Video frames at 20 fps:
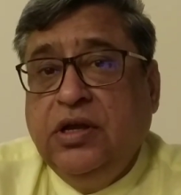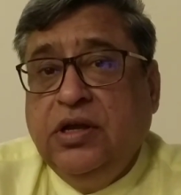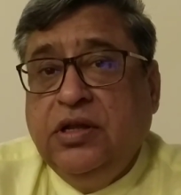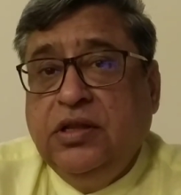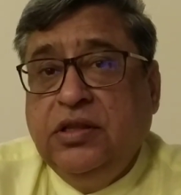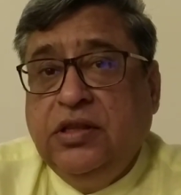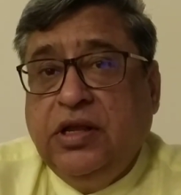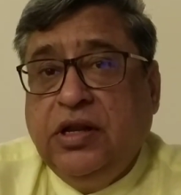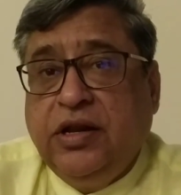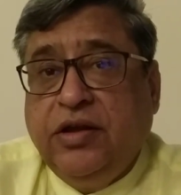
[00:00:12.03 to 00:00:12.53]

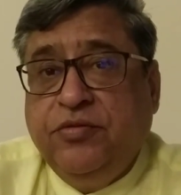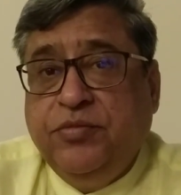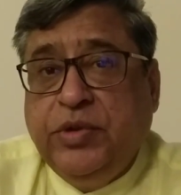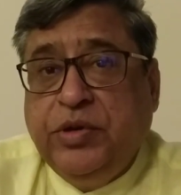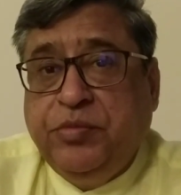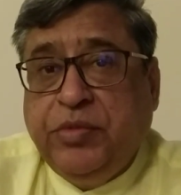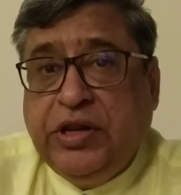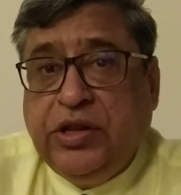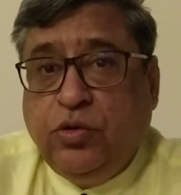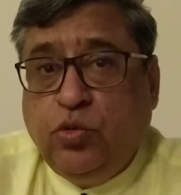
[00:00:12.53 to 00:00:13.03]
there have
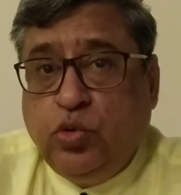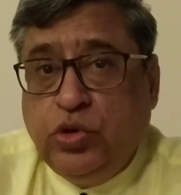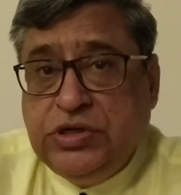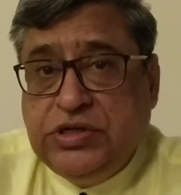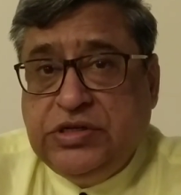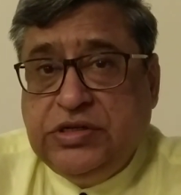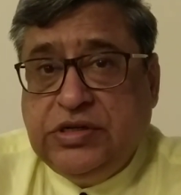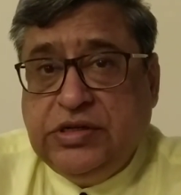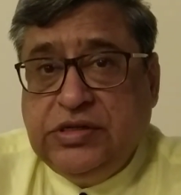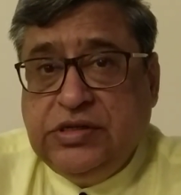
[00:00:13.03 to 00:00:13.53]
been many
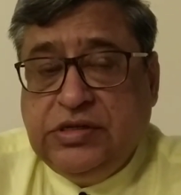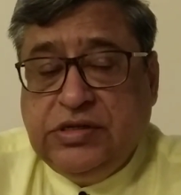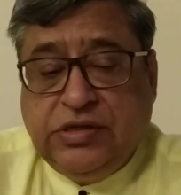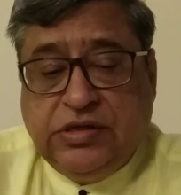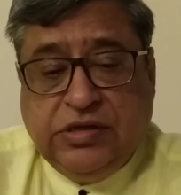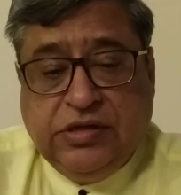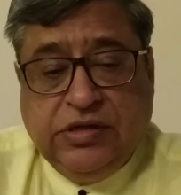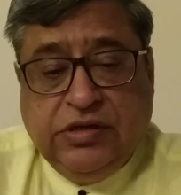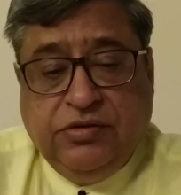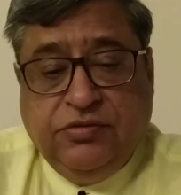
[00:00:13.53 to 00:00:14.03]

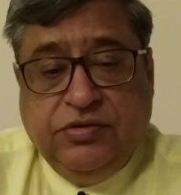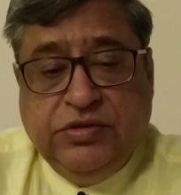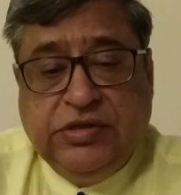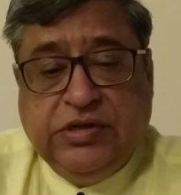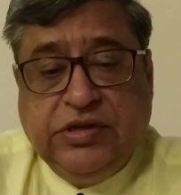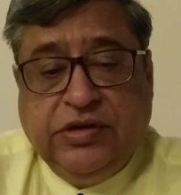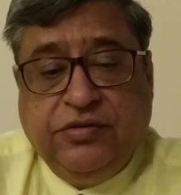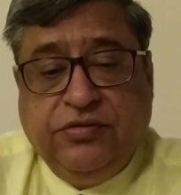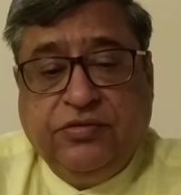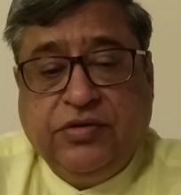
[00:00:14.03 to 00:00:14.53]
questions which
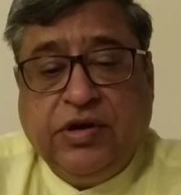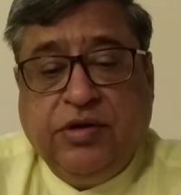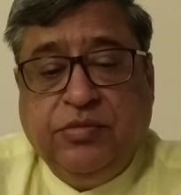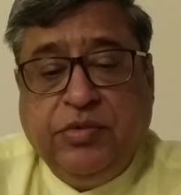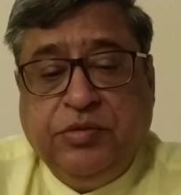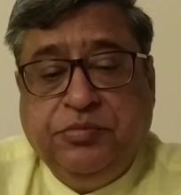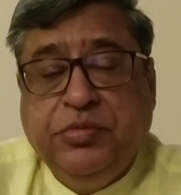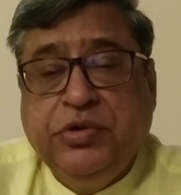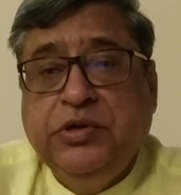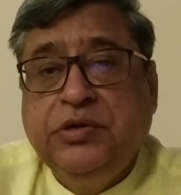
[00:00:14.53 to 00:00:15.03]
have come
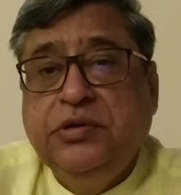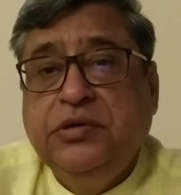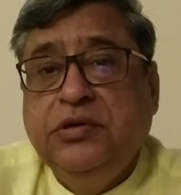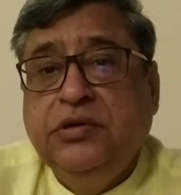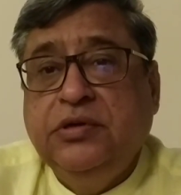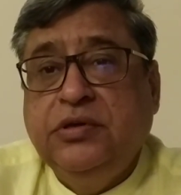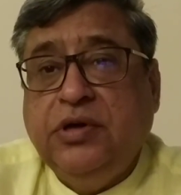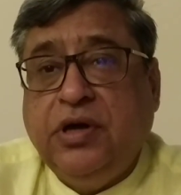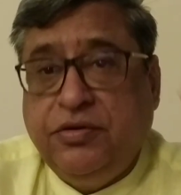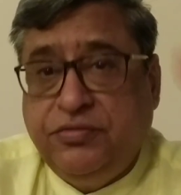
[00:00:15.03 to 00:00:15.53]
up
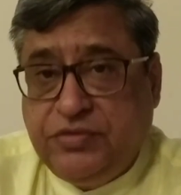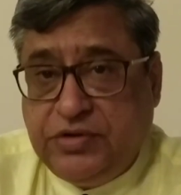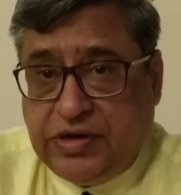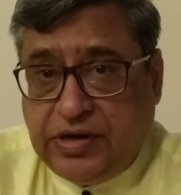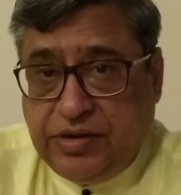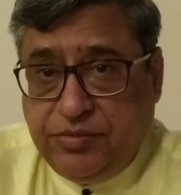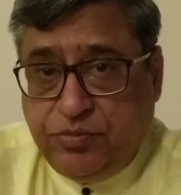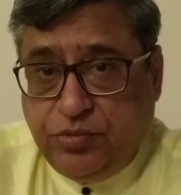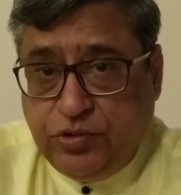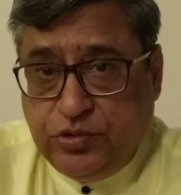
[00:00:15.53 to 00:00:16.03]
after
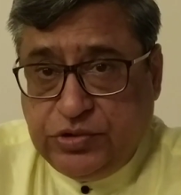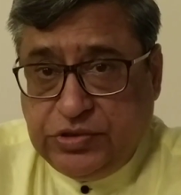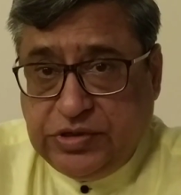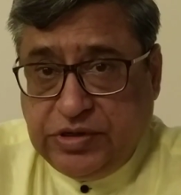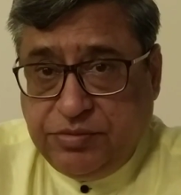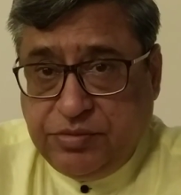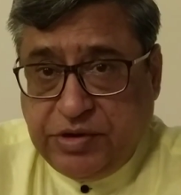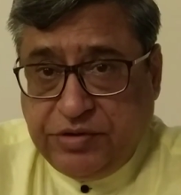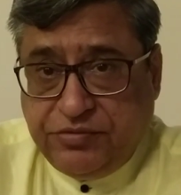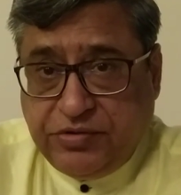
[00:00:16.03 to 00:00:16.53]
I
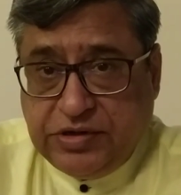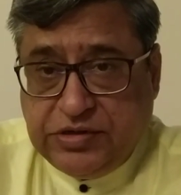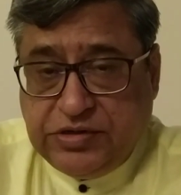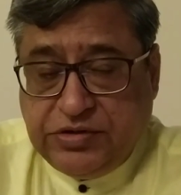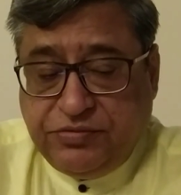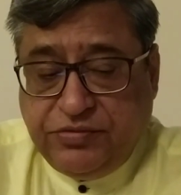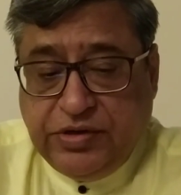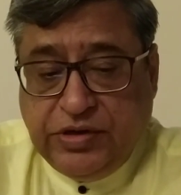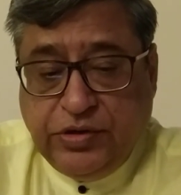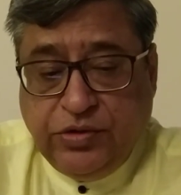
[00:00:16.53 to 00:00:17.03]
posted my
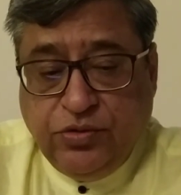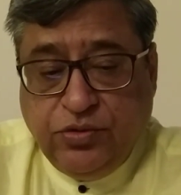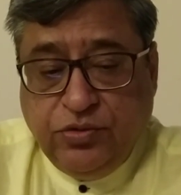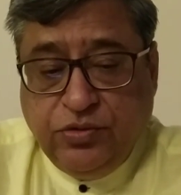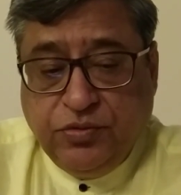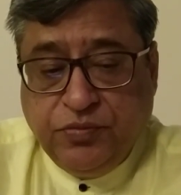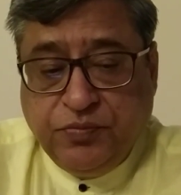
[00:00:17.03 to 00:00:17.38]
first video.